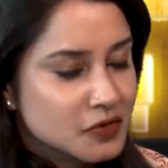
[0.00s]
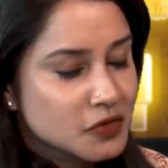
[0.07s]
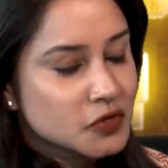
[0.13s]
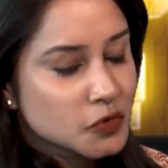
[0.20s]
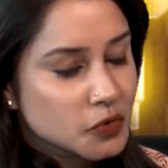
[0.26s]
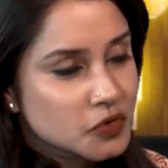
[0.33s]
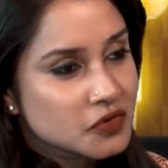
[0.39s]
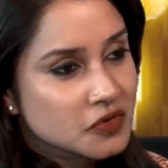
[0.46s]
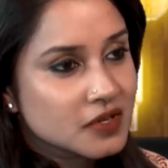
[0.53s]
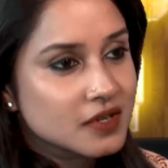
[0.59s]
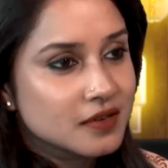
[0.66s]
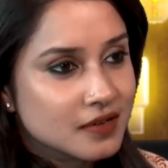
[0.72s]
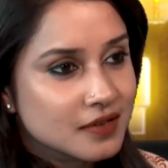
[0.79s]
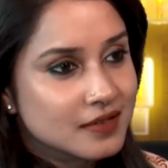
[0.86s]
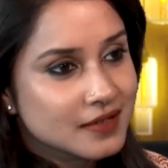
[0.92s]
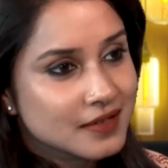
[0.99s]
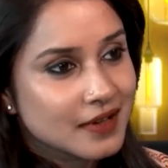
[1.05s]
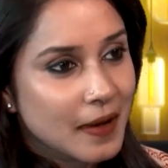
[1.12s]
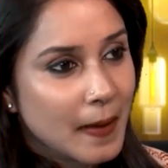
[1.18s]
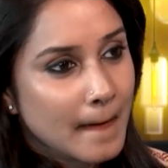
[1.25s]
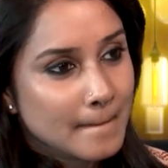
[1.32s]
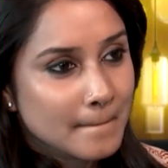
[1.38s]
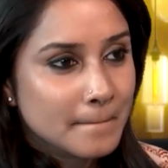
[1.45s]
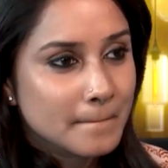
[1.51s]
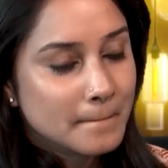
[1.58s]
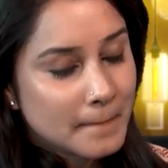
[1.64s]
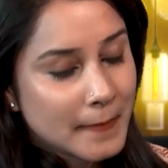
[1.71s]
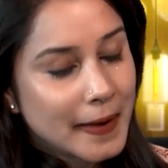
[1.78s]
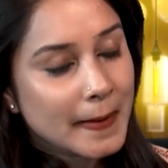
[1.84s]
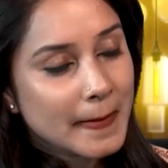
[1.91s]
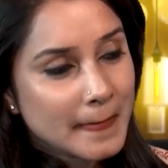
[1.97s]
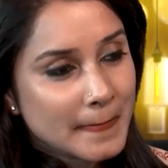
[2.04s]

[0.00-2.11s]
two to three years. Yeah. Two to three years. Yeah.